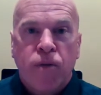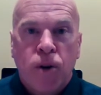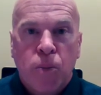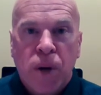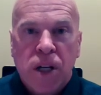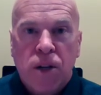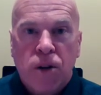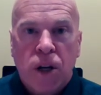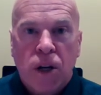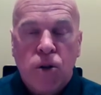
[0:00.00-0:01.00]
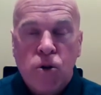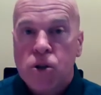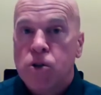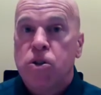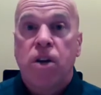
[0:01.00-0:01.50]
an opinion or
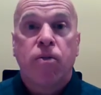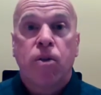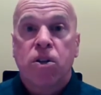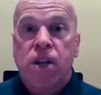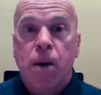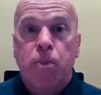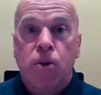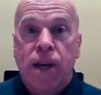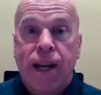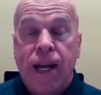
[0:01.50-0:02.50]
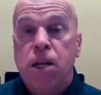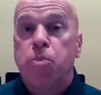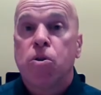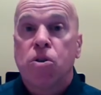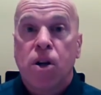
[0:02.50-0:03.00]
conclusion, say for example that
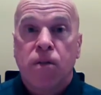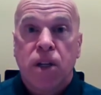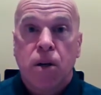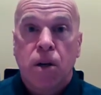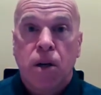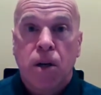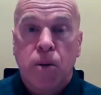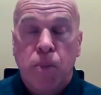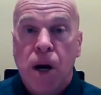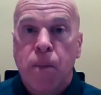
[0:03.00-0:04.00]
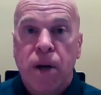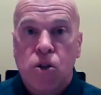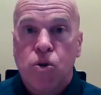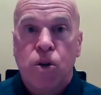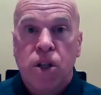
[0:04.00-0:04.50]
80% of the impairment
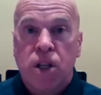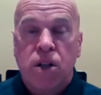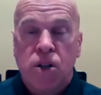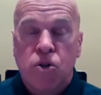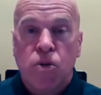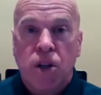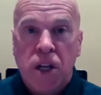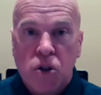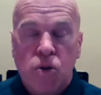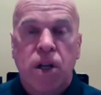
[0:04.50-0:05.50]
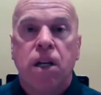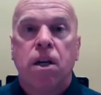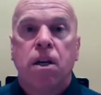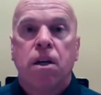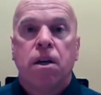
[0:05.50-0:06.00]
is due to the industrial injury,
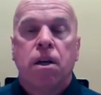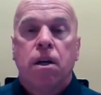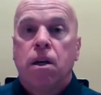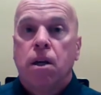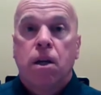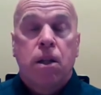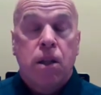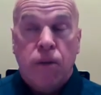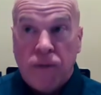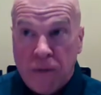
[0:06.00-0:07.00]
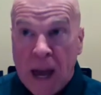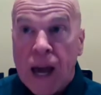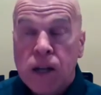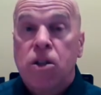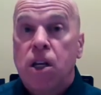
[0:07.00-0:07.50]
the
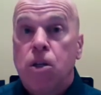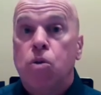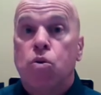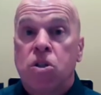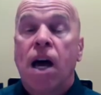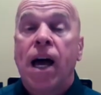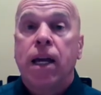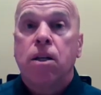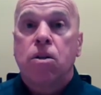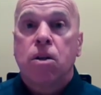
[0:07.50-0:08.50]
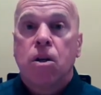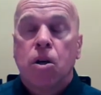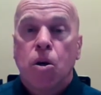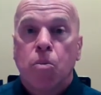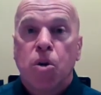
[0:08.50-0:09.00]
facts that you cite
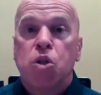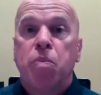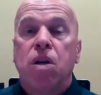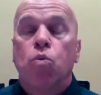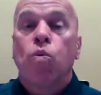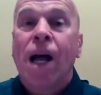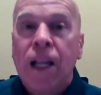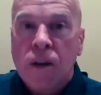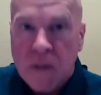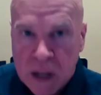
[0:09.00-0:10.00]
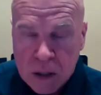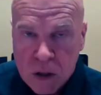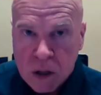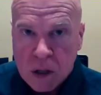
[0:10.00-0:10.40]
must be relevant